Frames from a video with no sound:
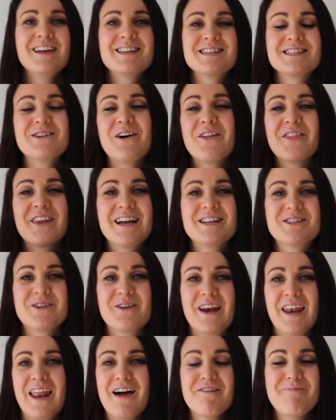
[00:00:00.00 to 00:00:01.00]
It's not that I
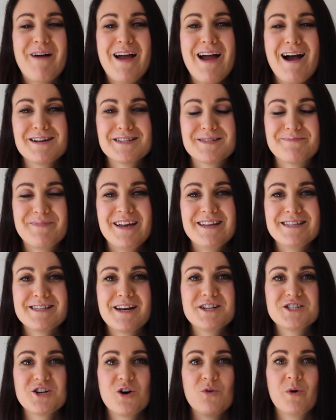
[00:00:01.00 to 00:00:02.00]
don't love my husband
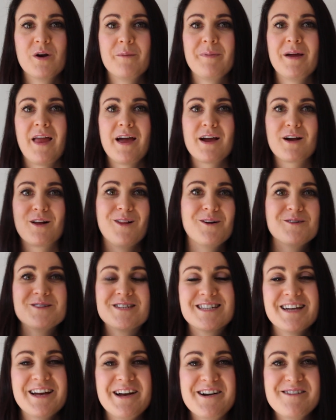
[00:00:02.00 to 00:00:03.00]
and I don't want to be
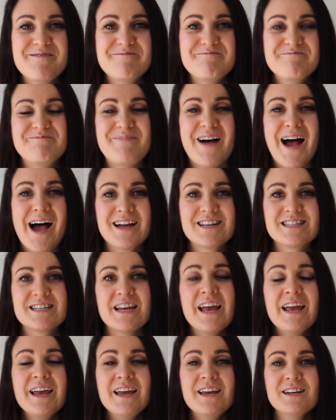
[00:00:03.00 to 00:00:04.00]
close to him, but
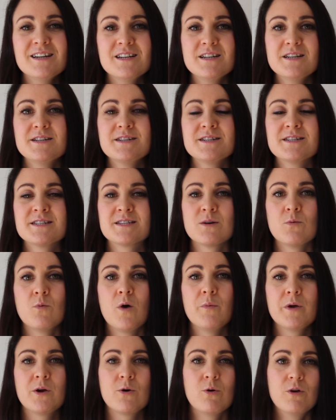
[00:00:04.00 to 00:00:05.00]
he is
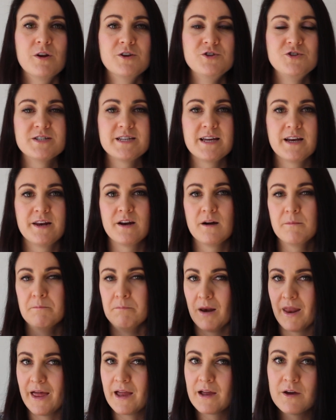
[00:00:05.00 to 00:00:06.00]
what we call in New Zealand a
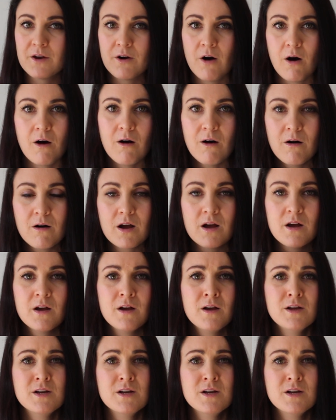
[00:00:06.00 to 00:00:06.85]
blanket hog.